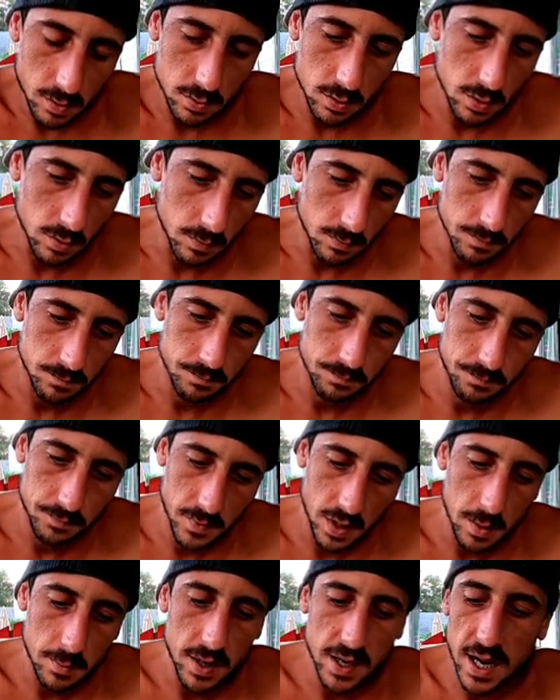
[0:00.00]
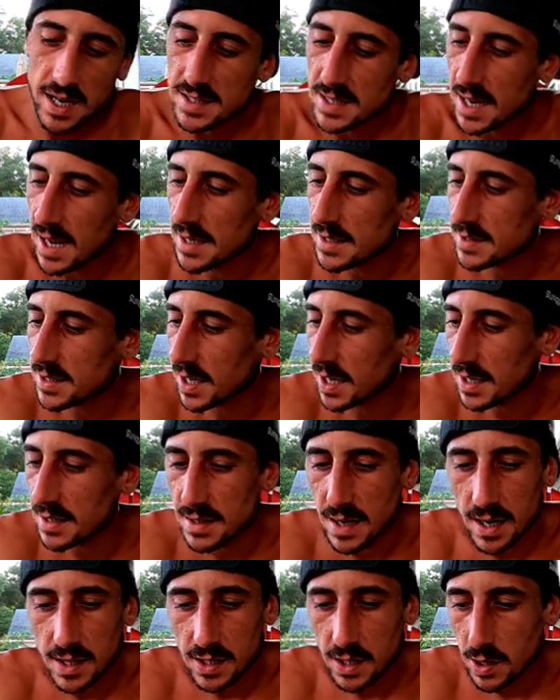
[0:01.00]
I don't know. But guys, I got
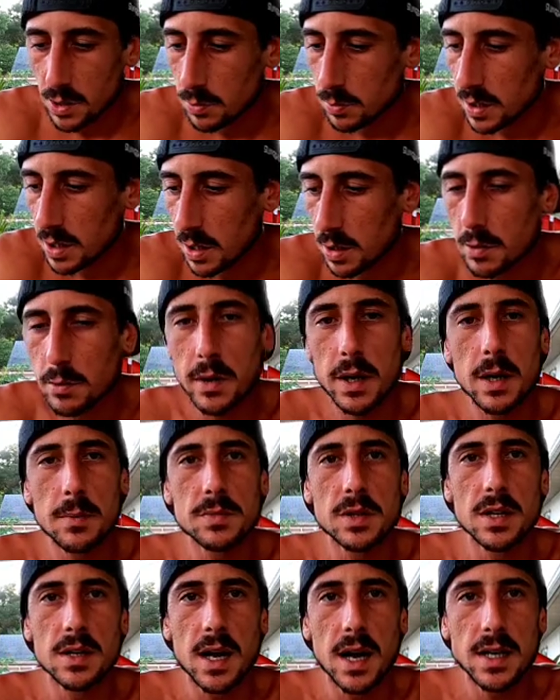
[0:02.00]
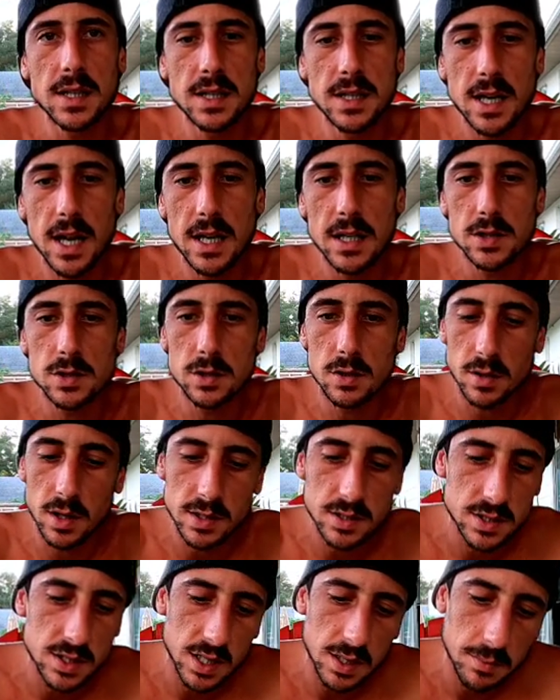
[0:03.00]
ticket ninety-three all the way up to ninety-eight, so
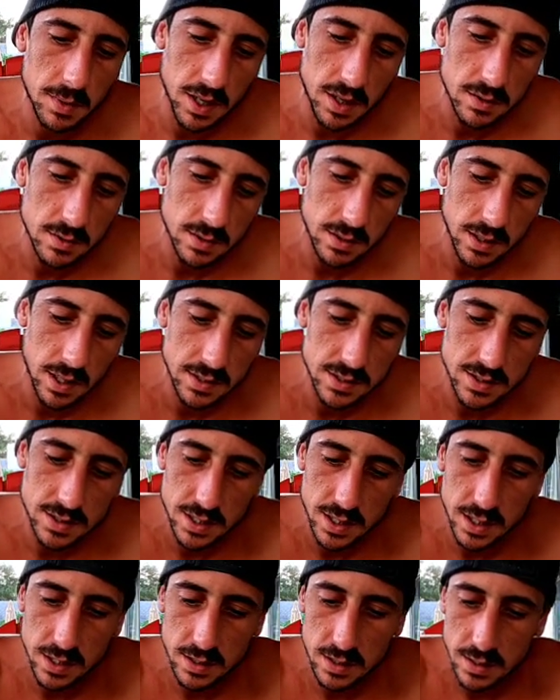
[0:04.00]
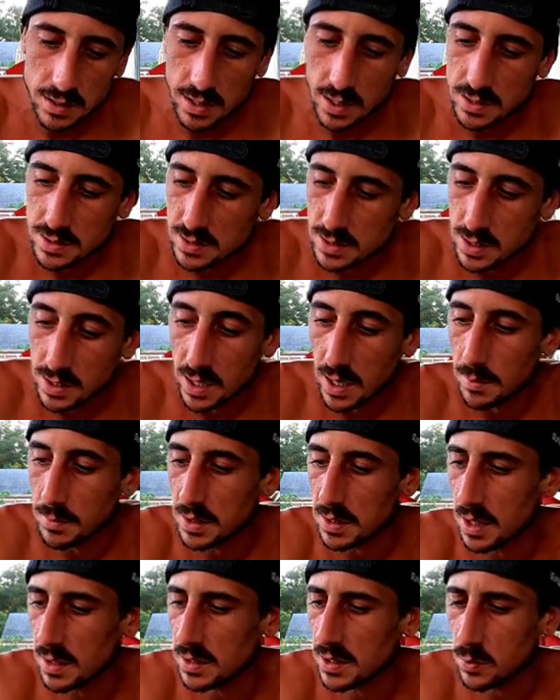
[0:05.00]
let's see, man. Let's see, let's see,
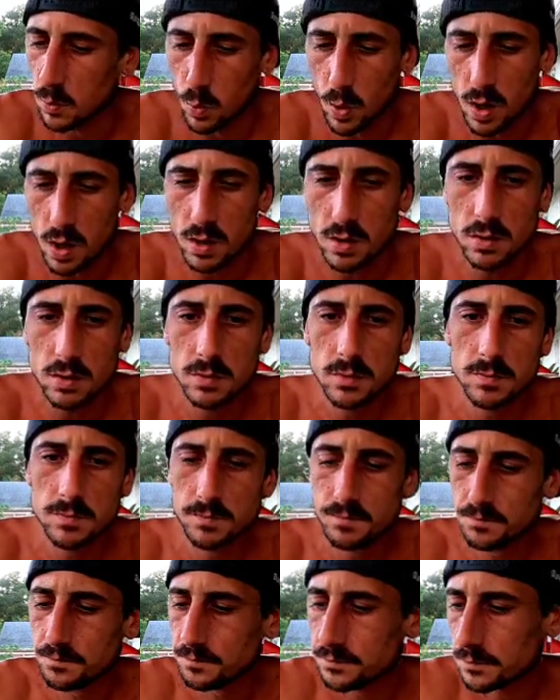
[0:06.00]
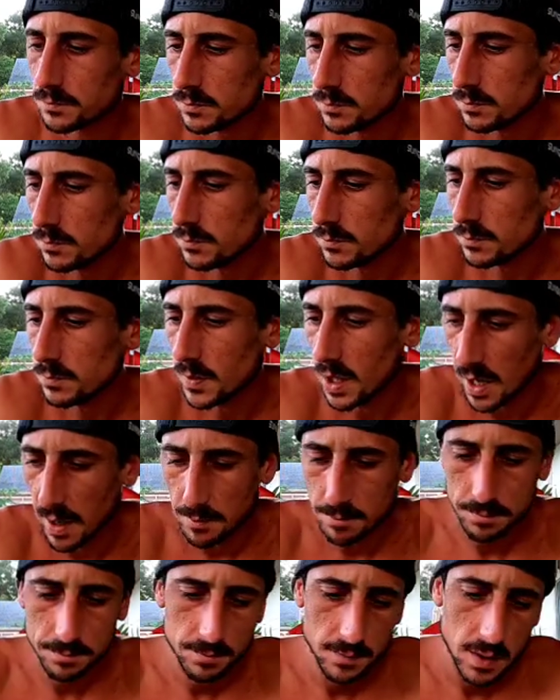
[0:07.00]
I mean ninety-one.
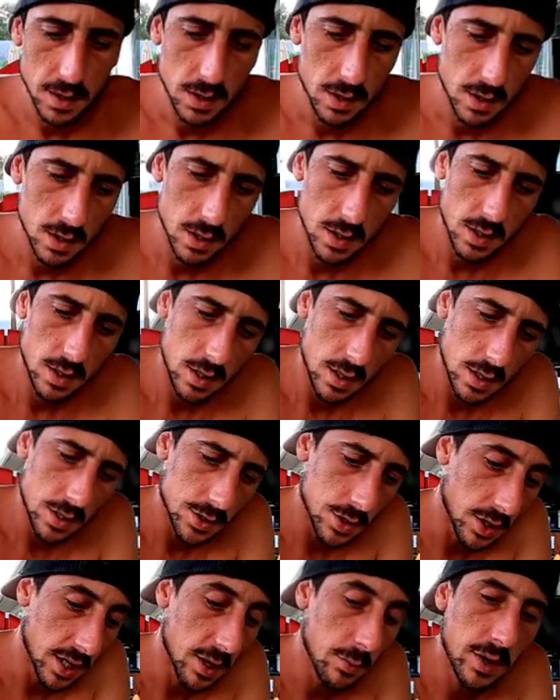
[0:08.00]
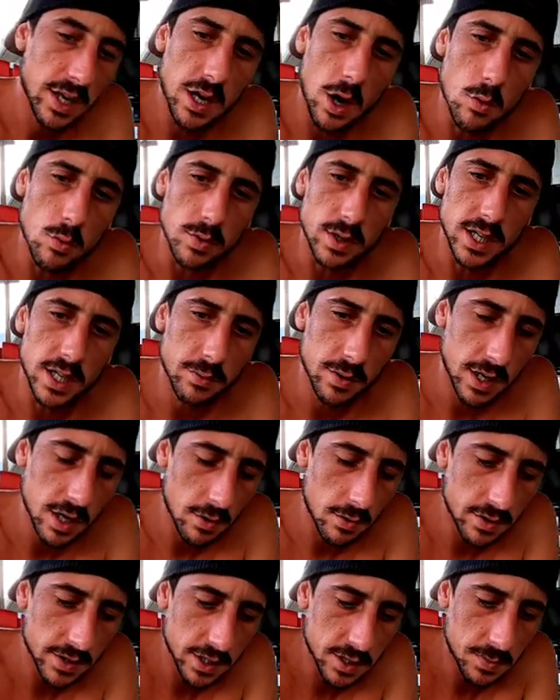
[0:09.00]
Yeah. So here we go, here we
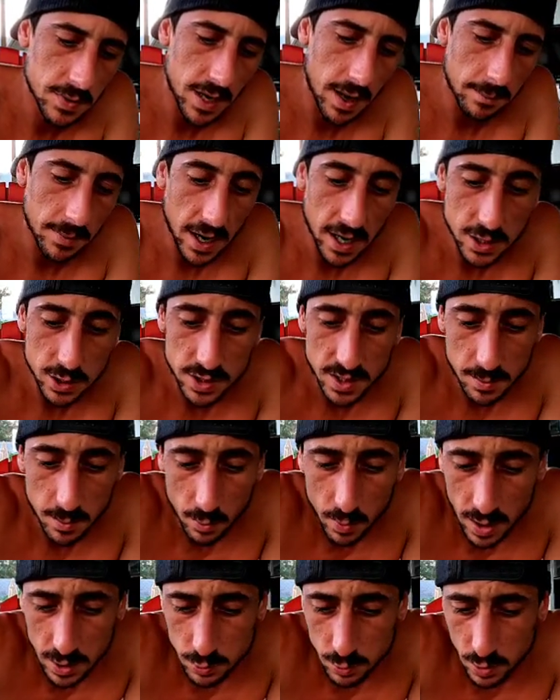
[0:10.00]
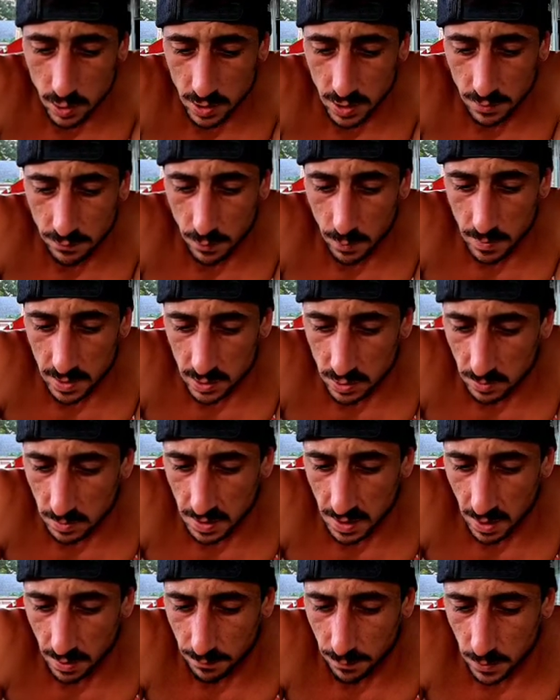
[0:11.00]
go on this Minop, guys. Symbol-wise, we're looking for
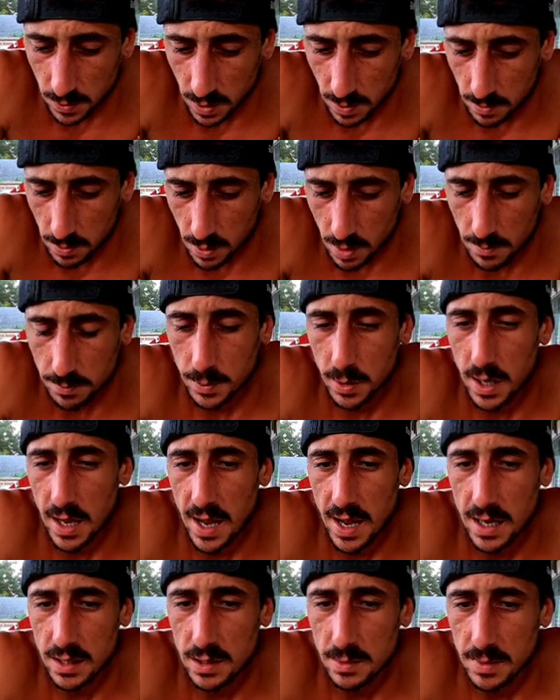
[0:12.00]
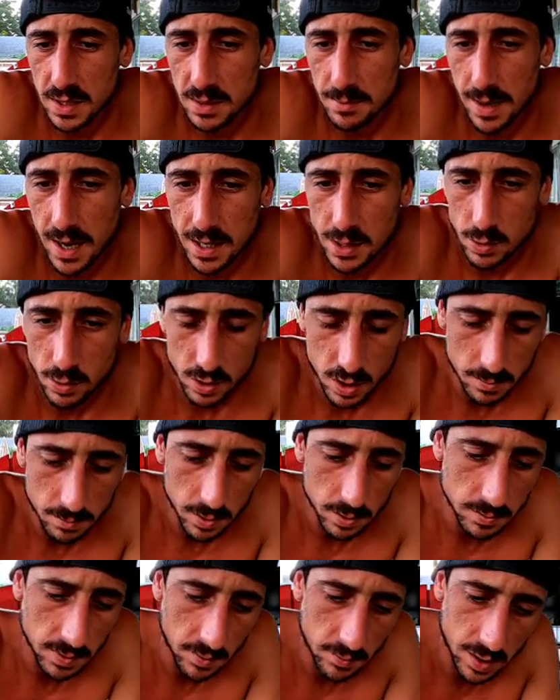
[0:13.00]
Mister Minop for a double up, and the money bag, you
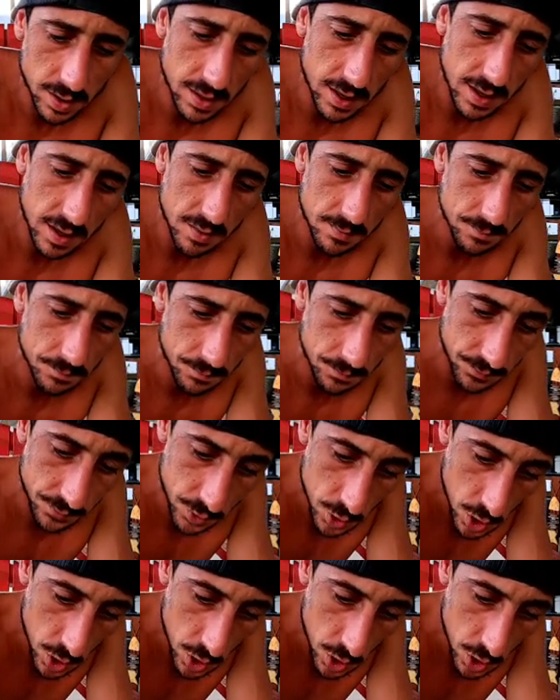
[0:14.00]
kaboom everything.